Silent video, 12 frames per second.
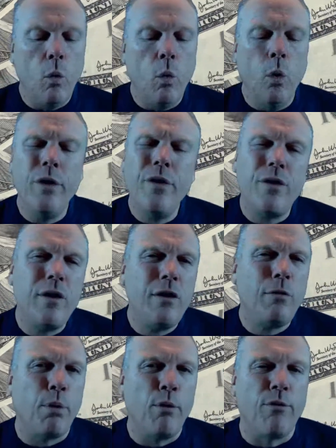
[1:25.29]
Wouldn't
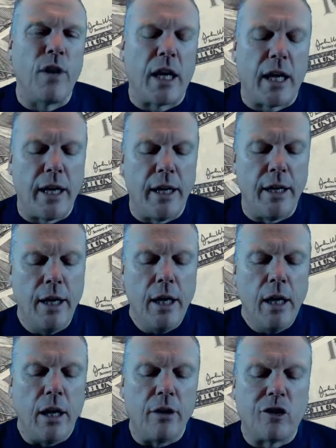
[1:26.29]
this provide
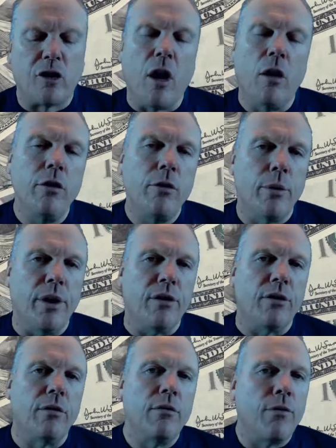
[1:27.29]
a solid
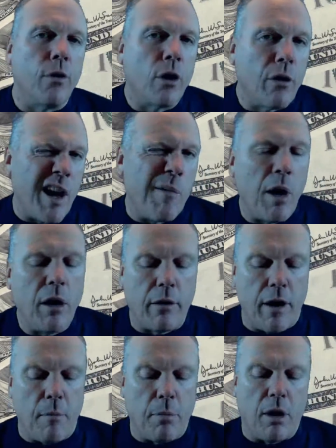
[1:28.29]
reason for grandma and
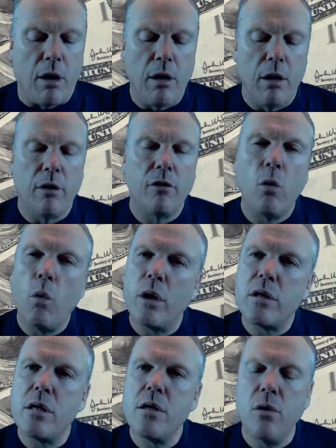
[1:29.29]
grandpa to
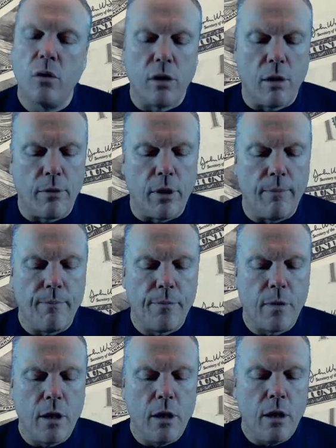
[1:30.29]
want to do something?
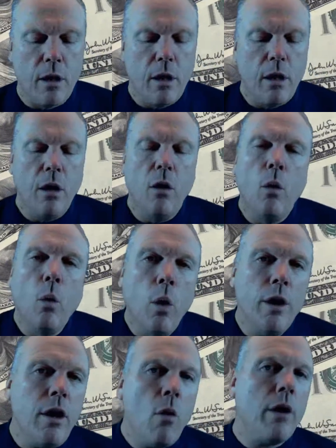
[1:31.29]

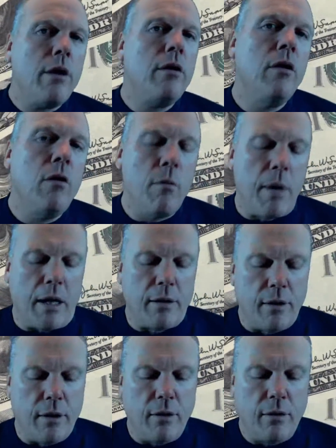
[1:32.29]
What do you want to do
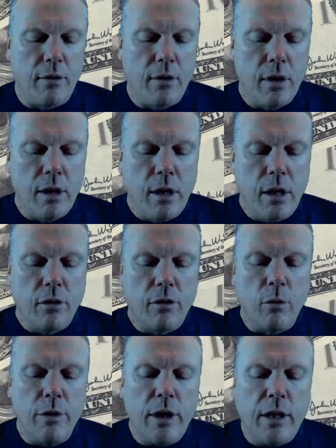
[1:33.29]
about this?
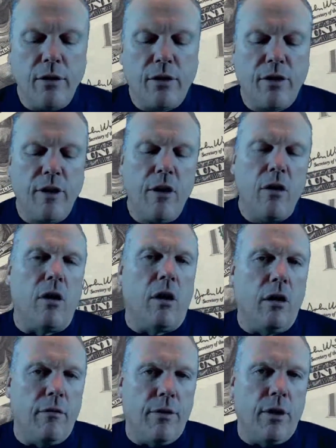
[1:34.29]
So when you consider
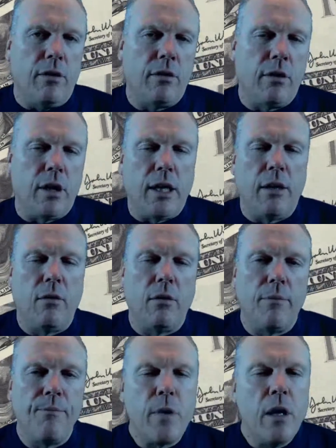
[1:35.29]
all of this,
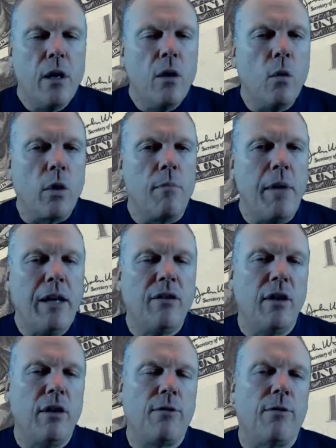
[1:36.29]
would it make
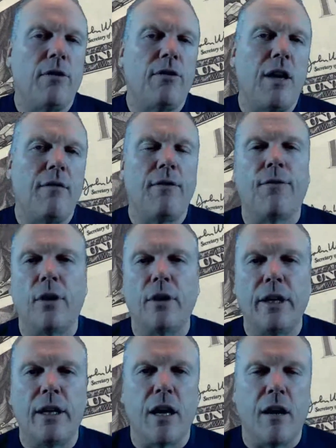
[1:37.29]
sense for us to have a
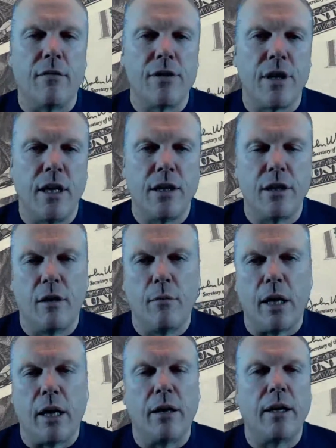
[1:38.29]
friendly conversation
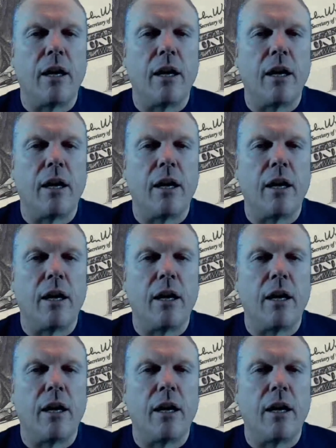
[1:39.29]
about